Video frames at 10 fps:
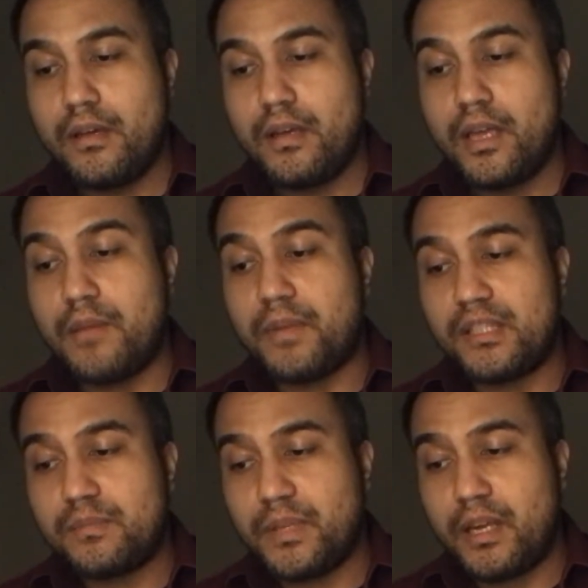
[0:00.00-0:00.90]
It
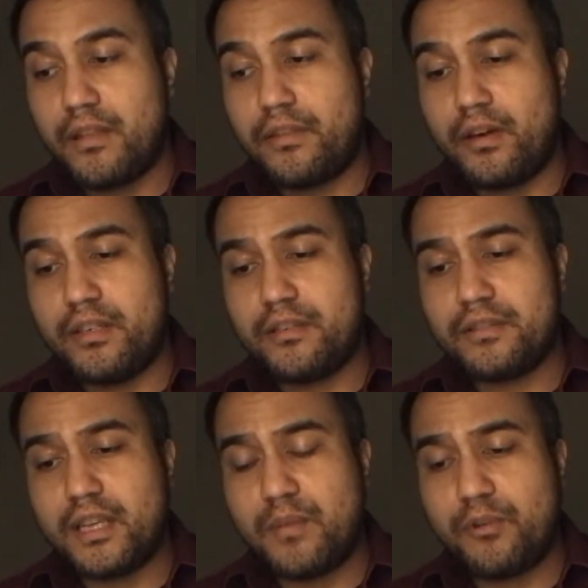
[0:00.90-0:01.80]
must be, I thought, near
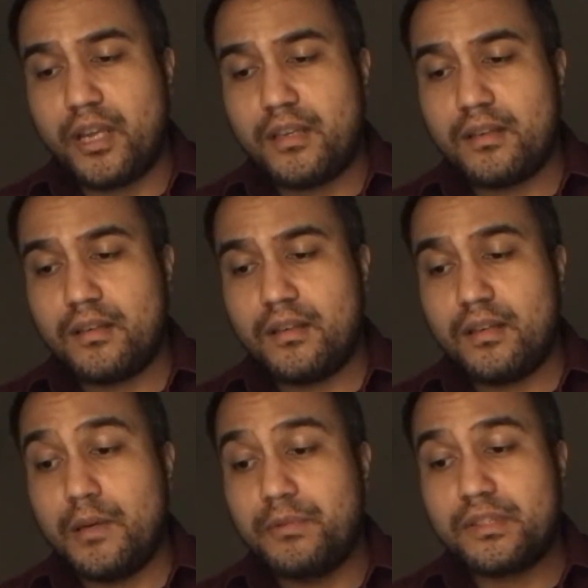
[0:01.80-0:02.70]
daybreak.
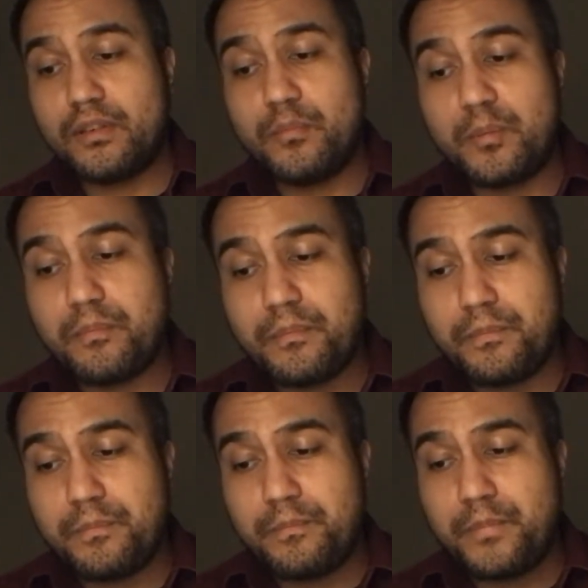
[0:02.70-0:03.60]
It was so, but
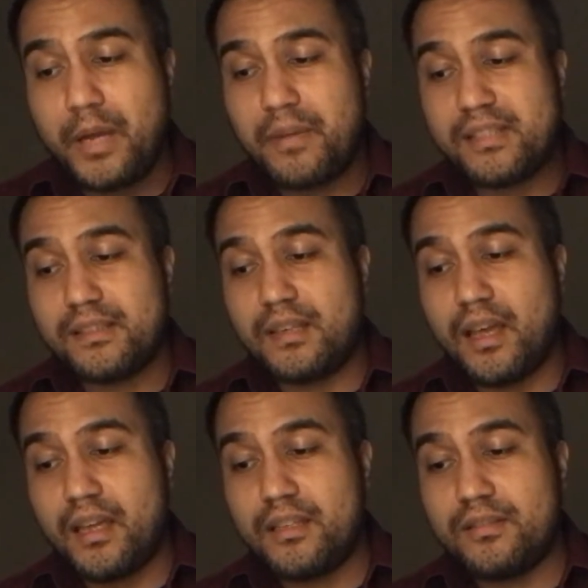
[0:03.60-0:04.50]
by my
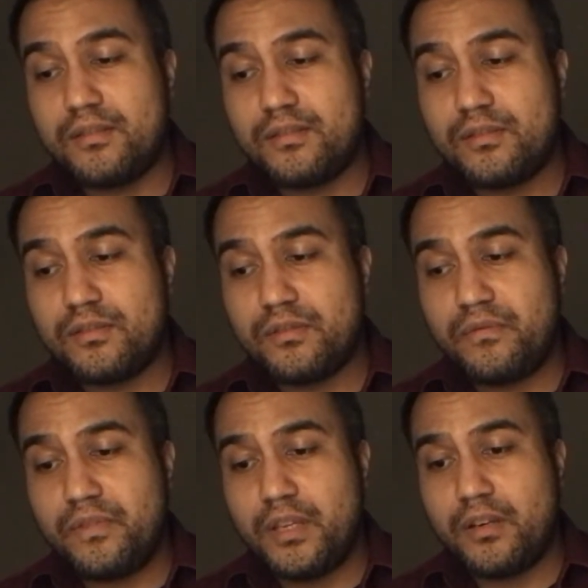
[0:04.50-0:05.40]
side stood a
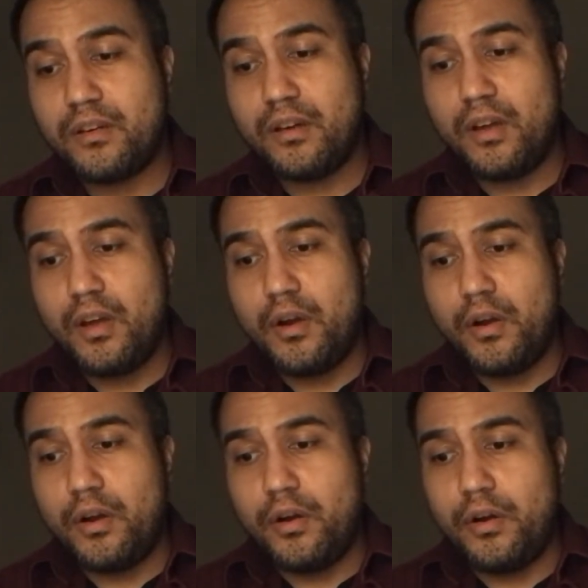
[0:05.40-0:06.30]
figure,
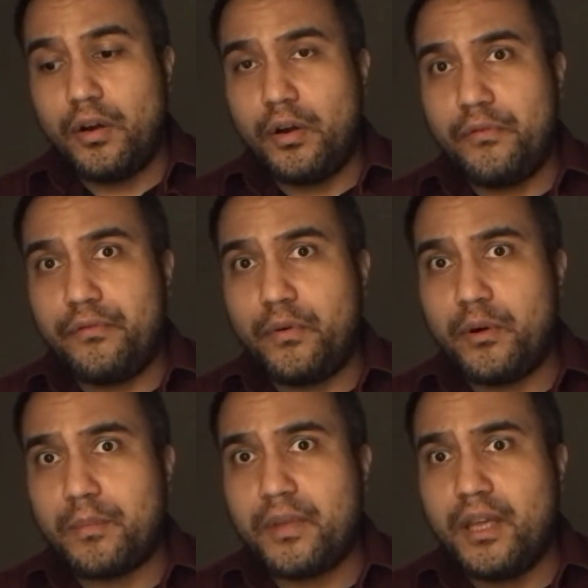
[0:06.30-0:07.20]
her
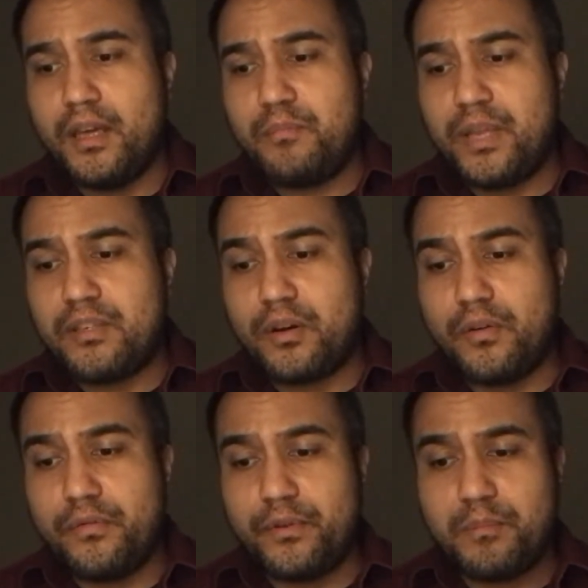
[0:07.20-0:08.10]
form bent
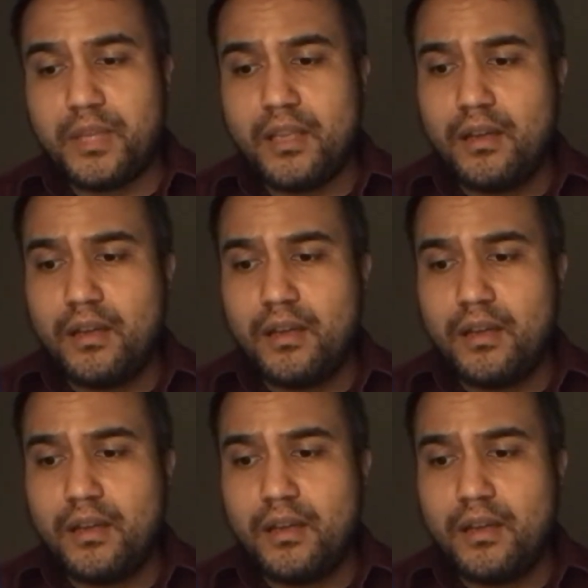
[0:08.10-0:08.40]
over me,